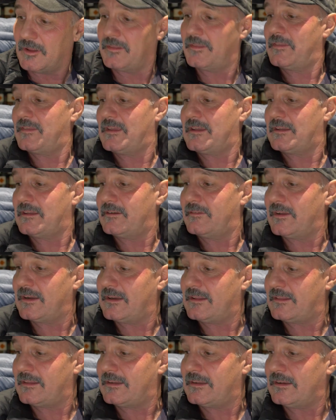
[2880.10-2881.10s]
I'm thinking of
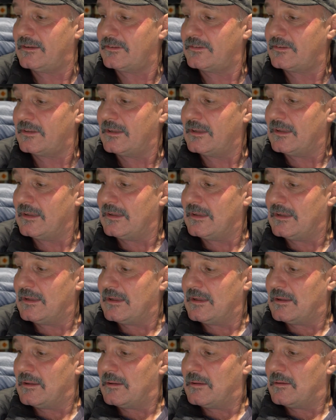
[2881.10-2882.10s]
anything else.
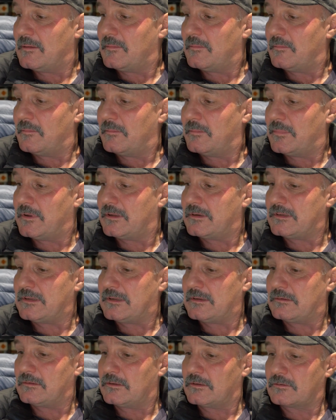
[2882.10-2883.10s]
But
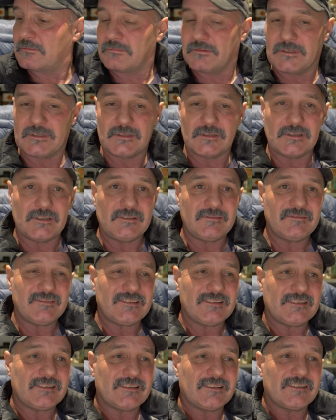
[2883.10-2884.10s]
yeah, look, really,
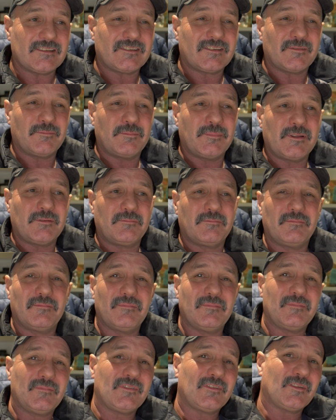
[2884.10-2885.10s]
it's a bit
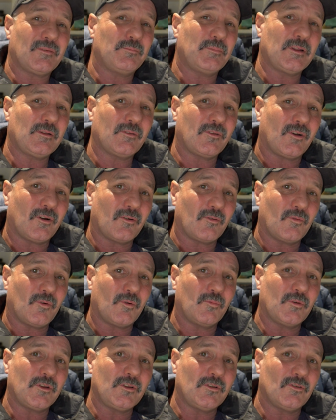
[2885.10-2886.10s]
like
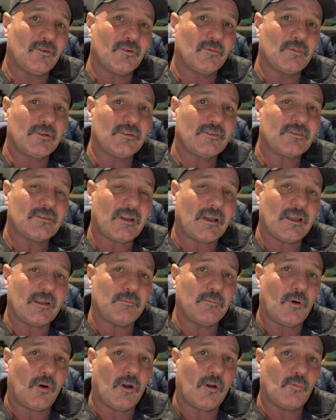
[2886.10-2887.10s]
what we normally say:
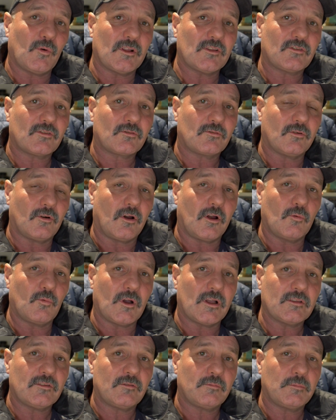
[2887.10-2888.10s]
buy once, cry
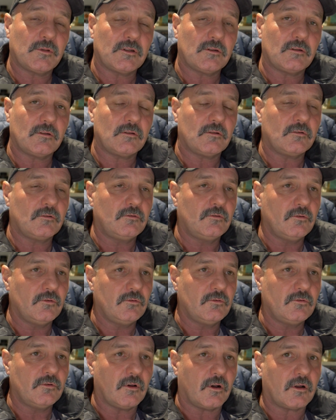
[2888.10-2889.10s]
once, but
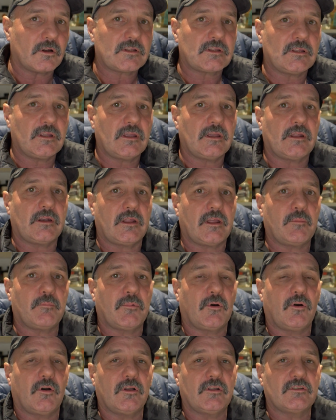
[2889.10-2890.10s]
do not count out
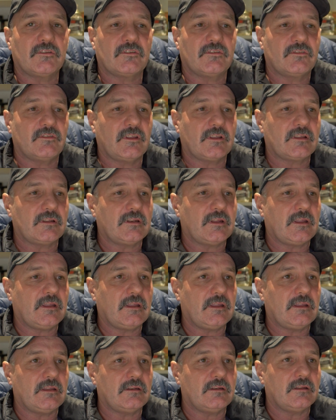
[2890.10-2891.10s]
buying second
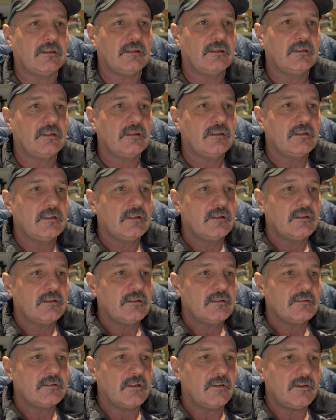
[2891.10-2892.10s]
hand.
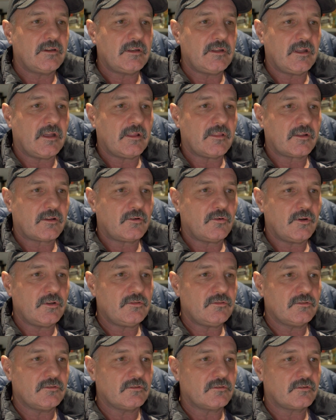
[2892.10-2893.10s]
So, any other
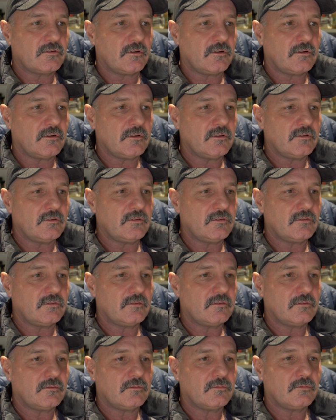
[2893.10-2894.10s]
questions,
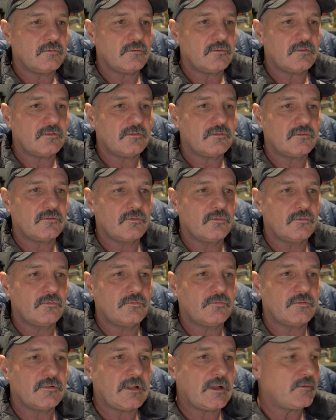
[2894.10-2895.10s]
guys? We're still
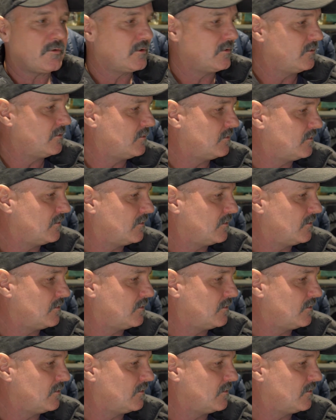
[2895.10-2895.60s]
flowing.